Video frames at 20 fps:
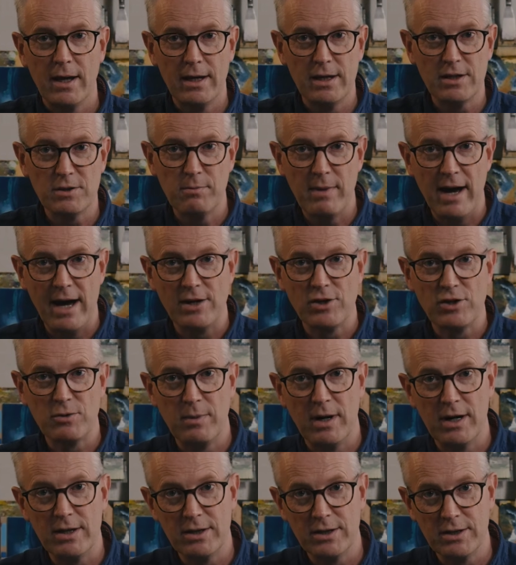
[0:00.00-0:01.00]
is matched
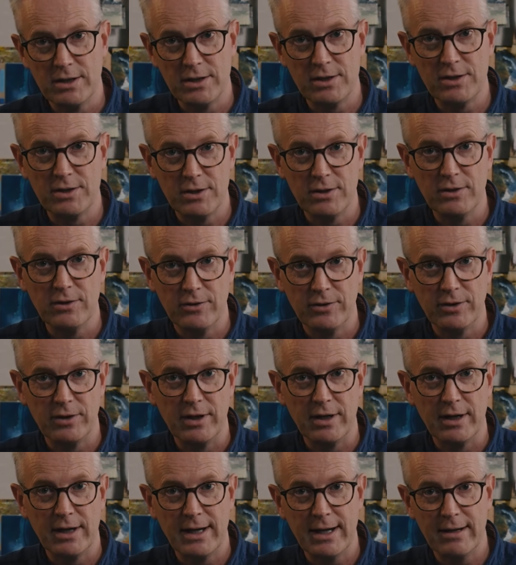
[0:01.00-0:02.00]
by the distance that
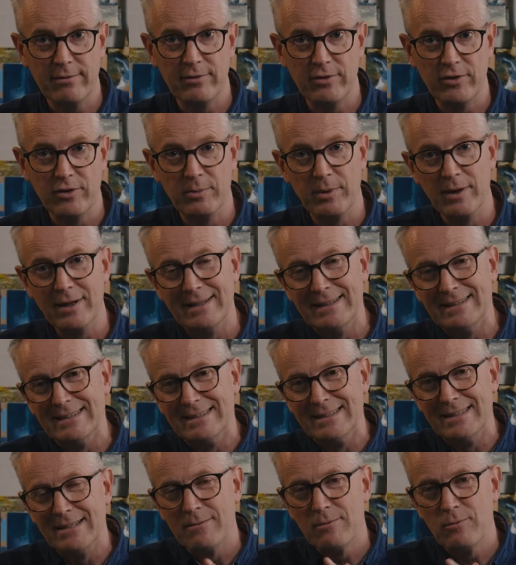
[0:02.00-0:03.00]
it covers. But
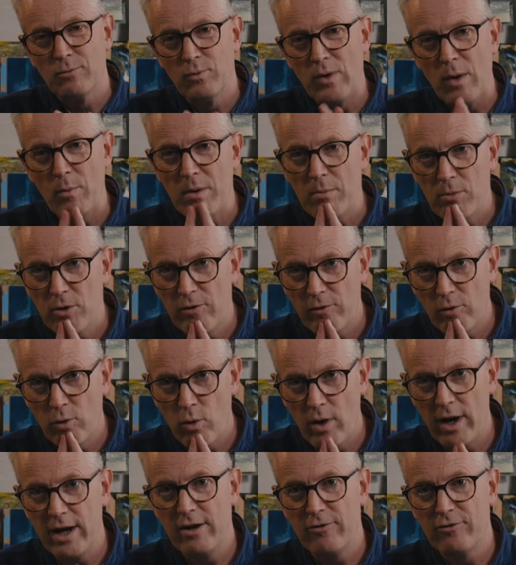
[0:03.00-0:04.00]
when we move
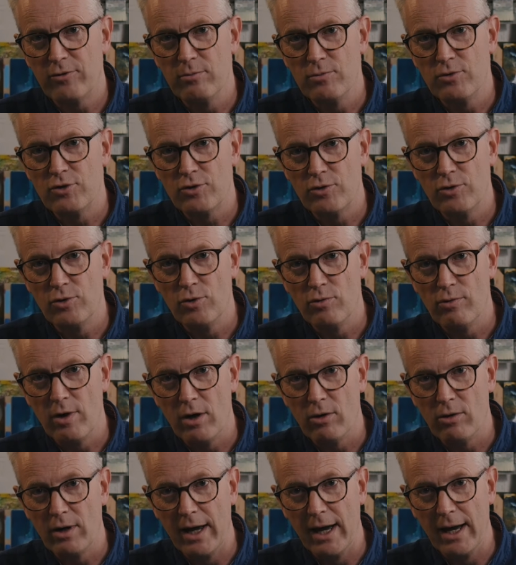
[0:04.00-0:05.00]
away from true
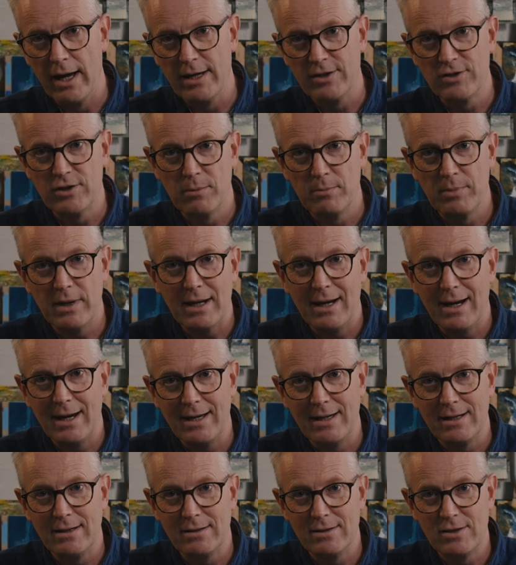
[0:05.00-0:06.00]
rolling, it's a bit
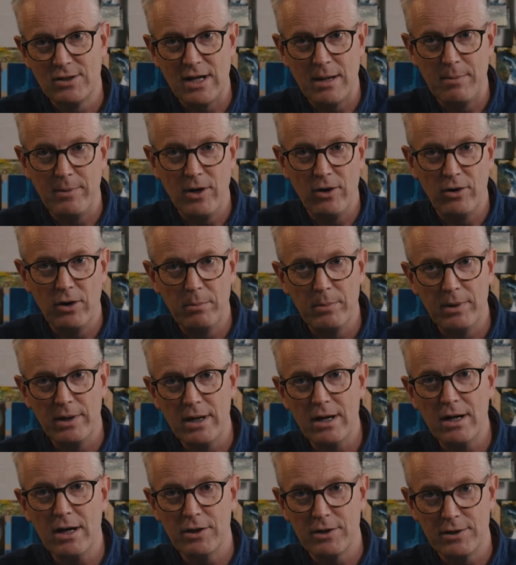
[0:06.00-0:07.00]
like stepping on a
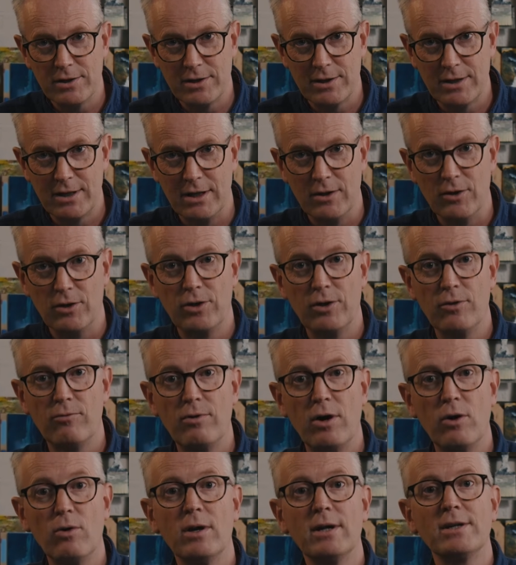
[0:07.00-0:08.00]
banana skin. The
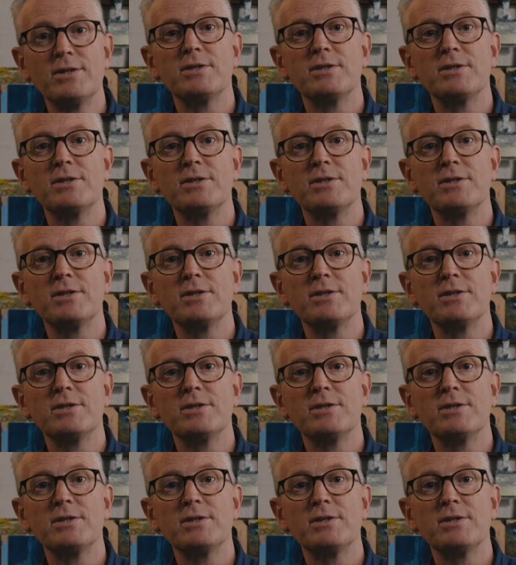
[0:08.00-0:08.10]
roller